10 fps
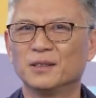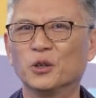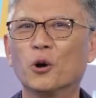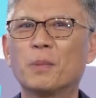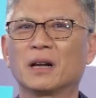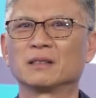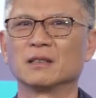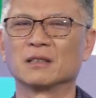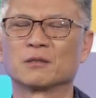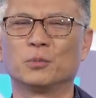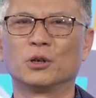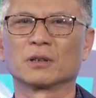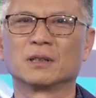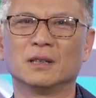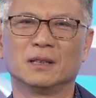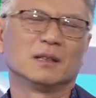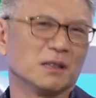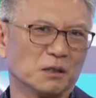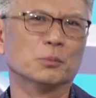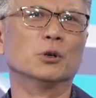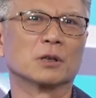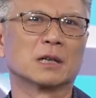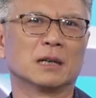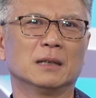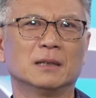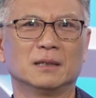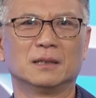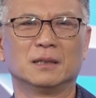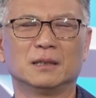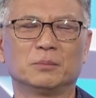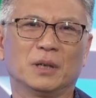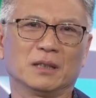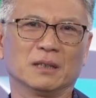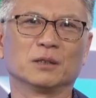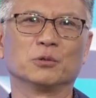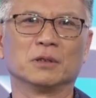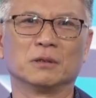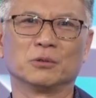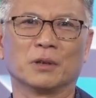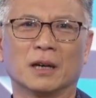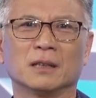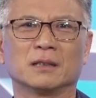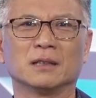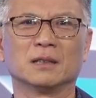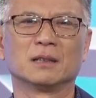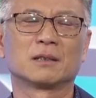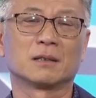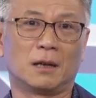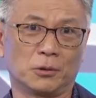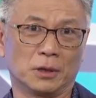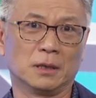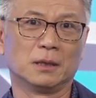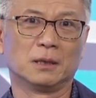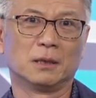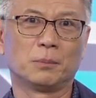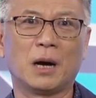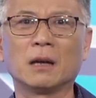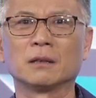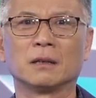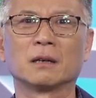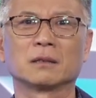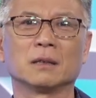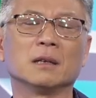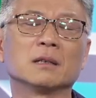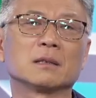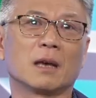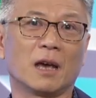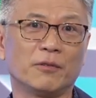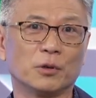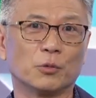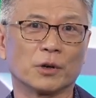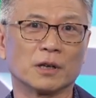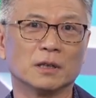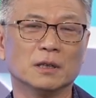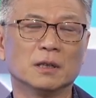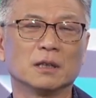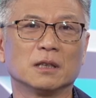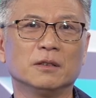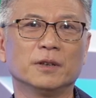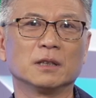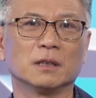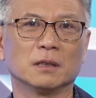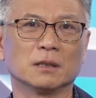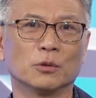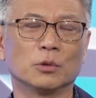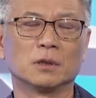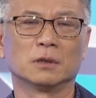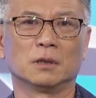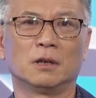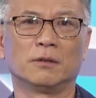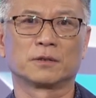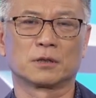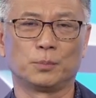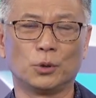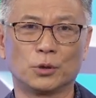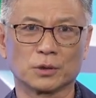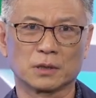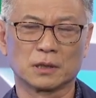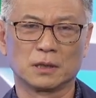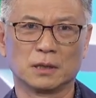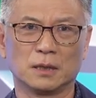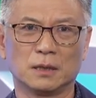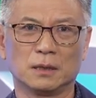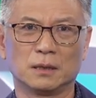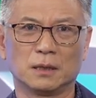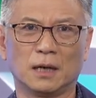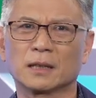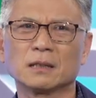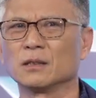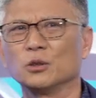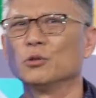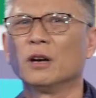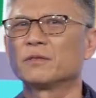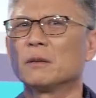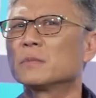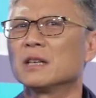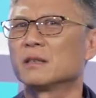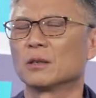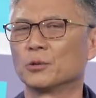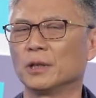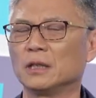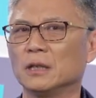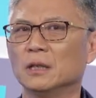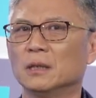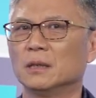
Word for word: No politics in sports in the book. But in the re reality, sorry, politics is everywhere, even in the world of sports. I guess you have some sense already.